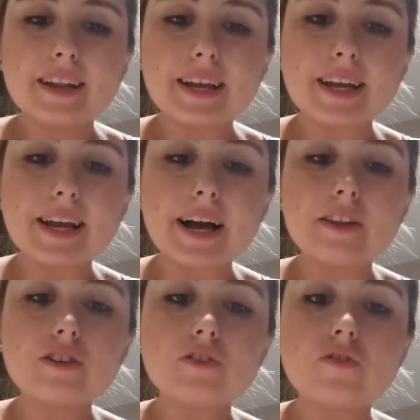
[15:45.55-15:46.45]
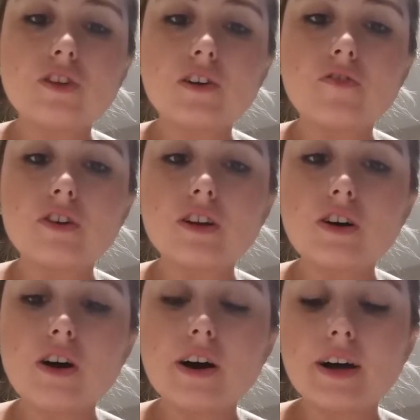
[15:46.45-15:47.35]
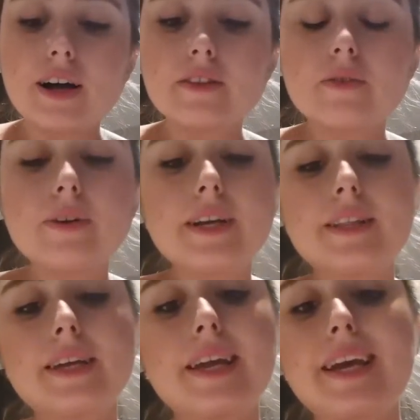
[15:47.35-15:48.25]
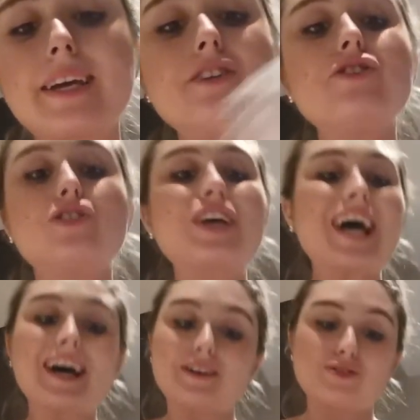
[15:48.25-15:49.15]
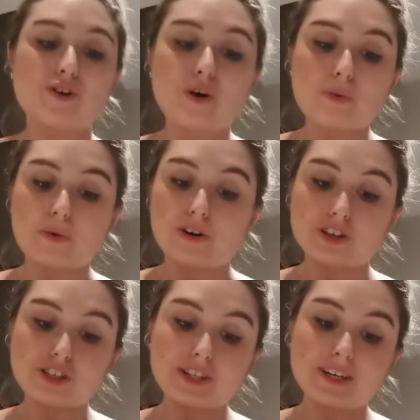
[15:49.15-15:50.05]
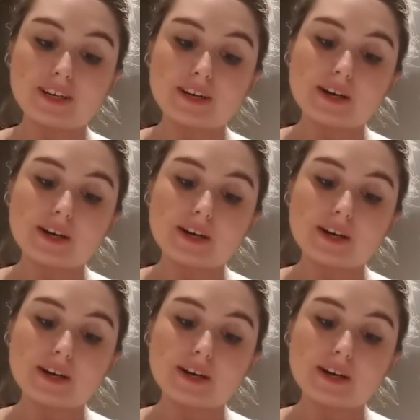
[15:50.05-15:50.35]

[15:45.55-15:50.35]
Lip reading: Like it gathers fluff a lot, and the only thing is you cannot wash it